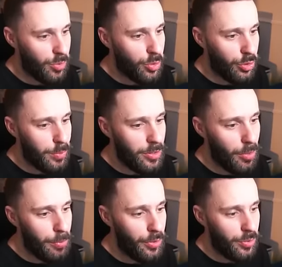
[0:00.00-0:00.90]
so of course we
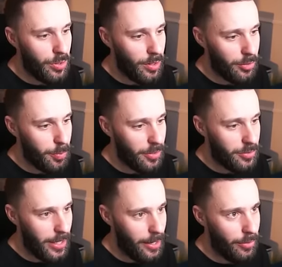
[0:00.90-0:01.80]
don't put two to
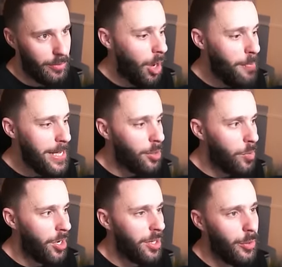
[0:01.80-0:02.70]
Dunsparce down. I'll make
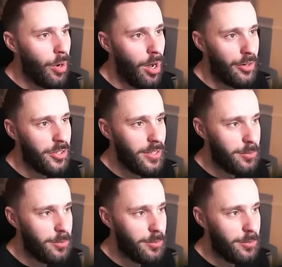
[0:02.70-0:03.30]
him work a little harder.